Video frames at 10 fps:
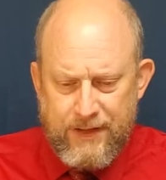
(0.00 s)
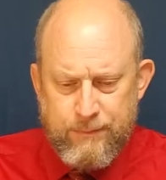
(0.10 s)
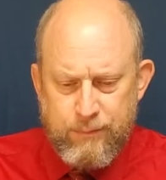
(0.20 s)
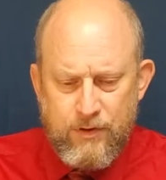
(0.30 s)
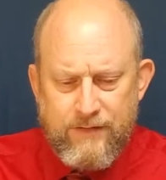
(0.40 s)

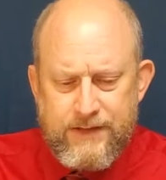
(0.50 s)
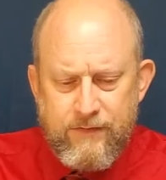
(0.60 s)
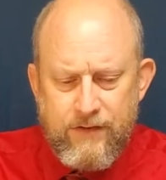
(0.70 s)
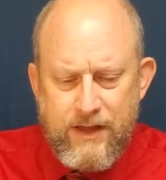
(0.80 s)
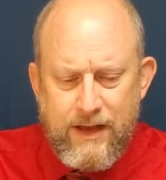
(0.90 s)
people have
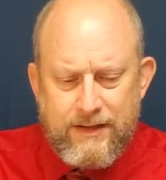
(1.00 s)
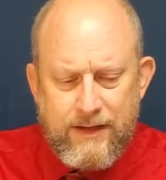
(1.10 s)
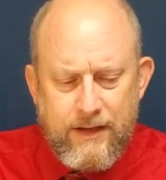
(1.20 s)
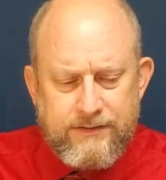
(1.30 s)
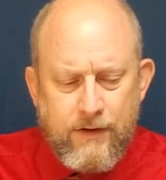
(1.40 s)
different
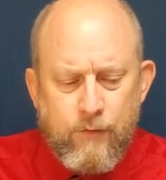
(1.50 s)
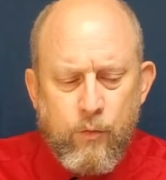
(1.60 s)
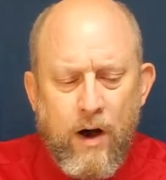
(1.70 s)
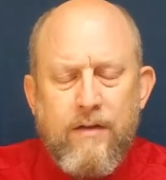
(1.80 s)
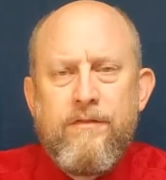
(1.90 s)
ideas of
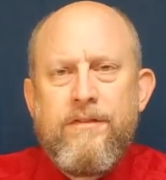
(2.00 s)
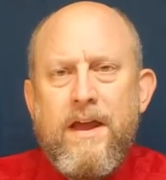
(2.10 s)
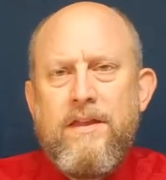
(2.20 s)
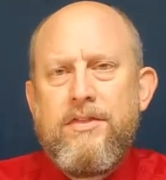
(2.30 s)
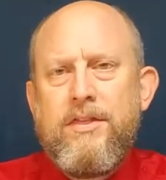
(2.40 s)
what
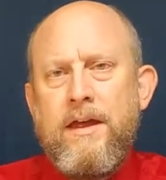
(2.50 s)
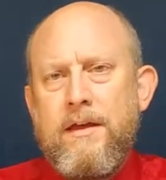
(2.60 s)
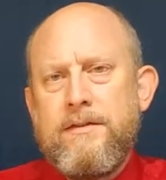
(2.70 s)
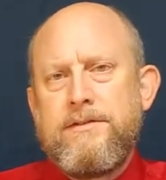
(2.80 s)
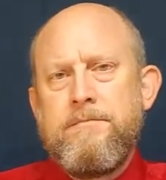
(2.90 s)
faith
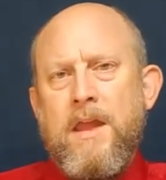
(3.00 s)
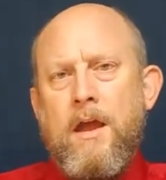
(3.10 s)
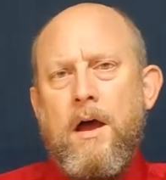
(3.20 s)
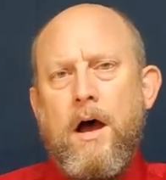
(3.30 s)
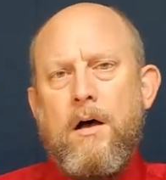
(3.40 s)
is.
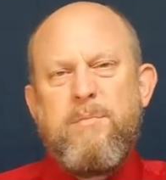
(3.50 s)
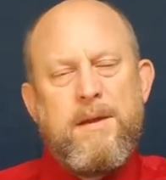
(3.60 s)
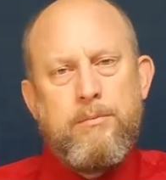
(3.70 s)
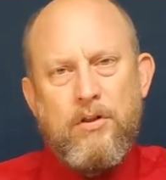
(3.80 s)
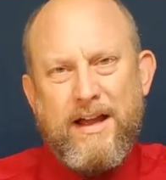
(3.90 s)
Uh,
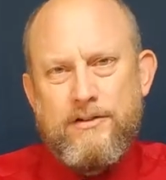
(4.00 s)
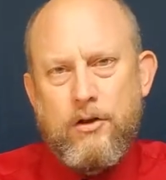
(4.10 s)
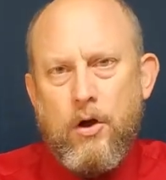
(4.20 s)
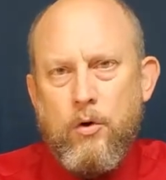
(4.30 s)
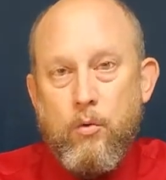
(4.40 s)
people like to
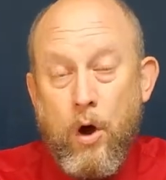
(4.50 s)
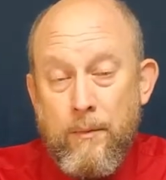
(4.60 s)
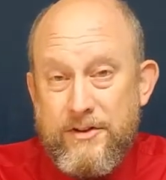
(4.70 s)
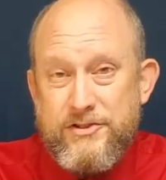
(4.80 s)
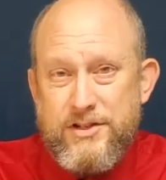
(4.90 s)
go to
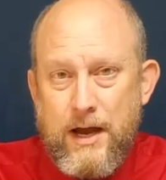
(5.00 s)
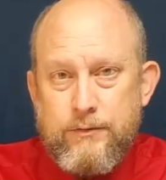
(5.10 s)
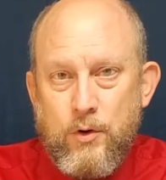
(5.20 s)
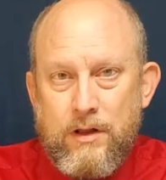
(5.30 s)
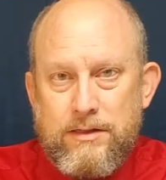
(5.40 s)
Romans
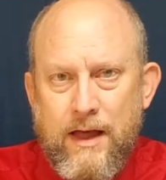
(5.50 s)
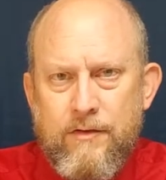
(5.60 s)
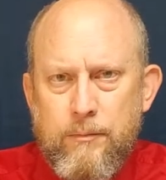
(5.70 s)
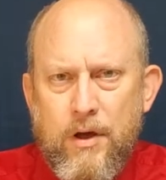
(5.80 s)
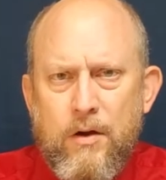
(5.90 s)
chapter
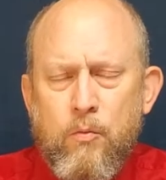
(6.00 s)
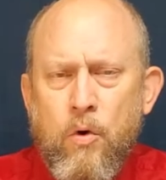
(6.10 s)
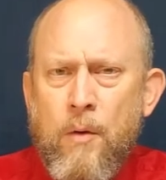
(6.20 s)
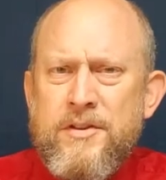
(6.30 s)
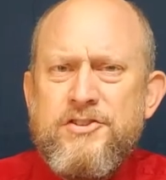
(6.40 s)
11, but
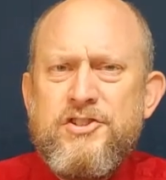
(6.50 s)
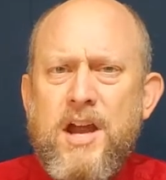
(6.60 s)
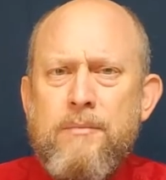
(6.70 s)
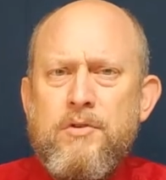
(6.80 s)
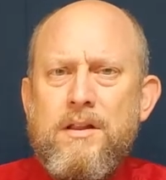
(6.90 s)
Romans
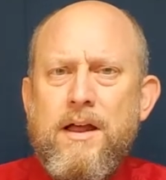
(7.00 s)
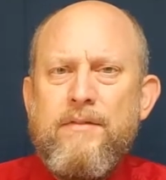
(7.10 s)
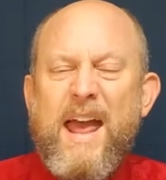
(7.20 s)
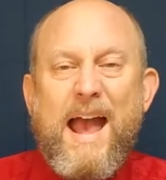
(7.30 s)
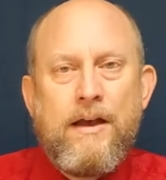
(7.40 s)
chapter
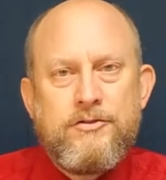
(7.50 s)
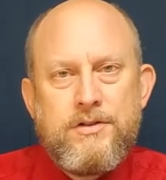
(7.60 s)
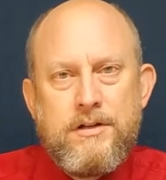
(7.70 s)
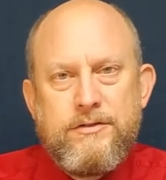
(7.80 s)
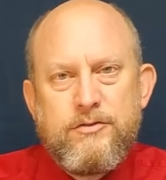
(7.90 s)
11
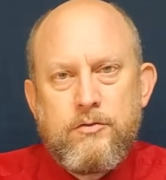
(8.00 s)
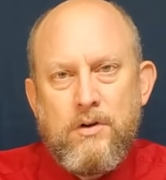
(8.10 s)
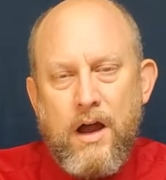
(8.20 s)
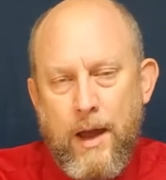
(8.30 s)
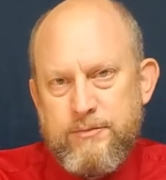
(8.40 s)
actually
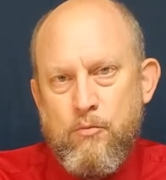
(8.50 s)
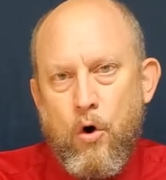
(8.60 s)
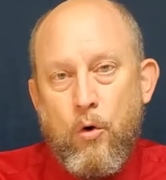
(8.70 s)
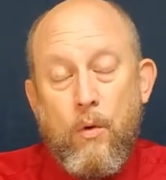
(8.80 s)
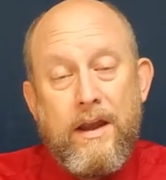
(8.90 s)
describes
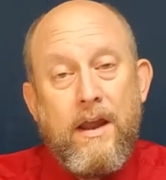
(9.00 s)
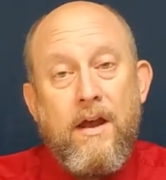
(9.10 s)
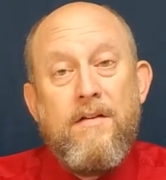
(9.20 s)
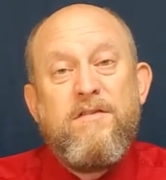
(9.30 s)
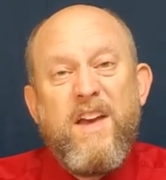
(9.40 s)
more what
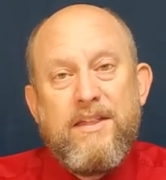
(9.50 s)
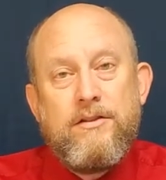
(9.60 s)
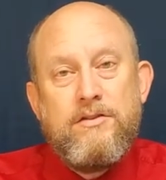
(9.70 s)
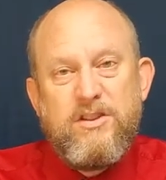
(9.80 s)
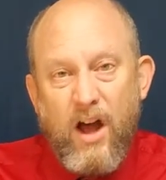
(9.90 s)
faith
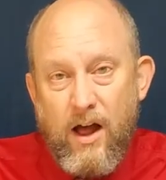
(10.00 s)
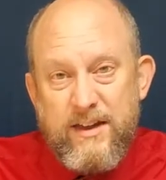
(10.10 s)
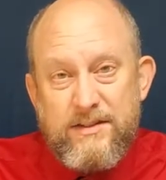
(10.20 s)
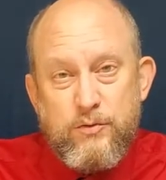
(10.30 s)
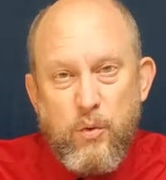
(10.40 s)

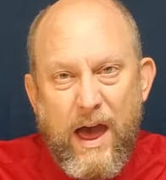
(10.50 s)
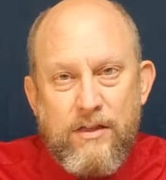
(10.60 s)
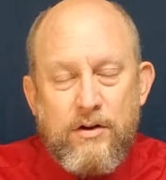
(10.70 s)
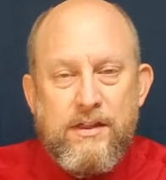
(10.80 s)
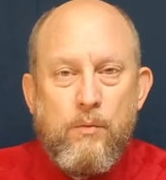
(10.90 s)
does
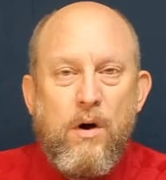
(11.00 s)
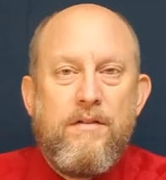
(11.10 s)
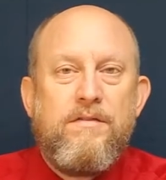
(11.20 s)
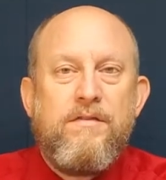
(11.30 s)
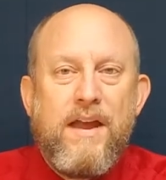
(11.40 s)
rather than
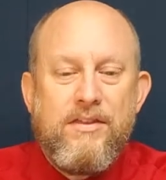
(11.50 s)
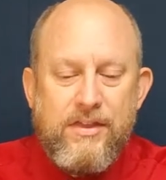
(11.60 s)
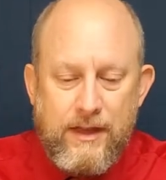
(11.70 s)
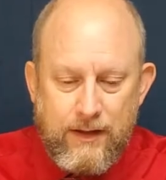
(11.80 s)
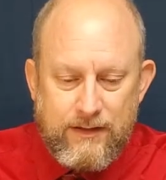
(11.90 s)
what faith
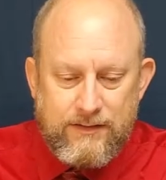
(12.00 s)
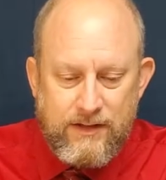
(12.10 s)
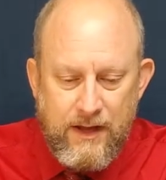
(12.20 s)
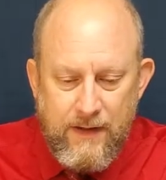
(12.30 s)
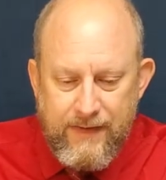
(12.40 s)
is.
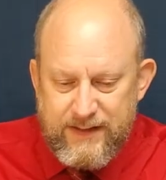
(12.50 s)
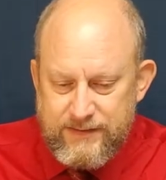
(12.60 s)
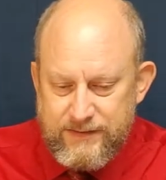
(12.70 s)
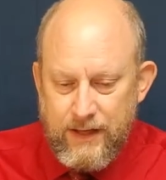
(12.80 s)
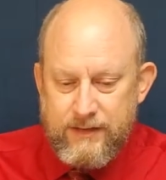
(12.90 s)
It
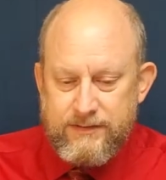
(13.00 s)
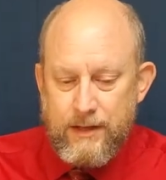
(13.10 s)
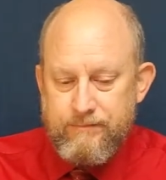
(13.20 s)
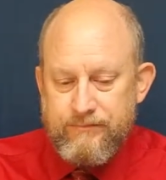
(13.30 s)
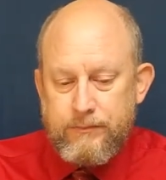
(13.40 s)
says
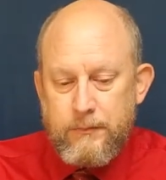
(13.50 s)
that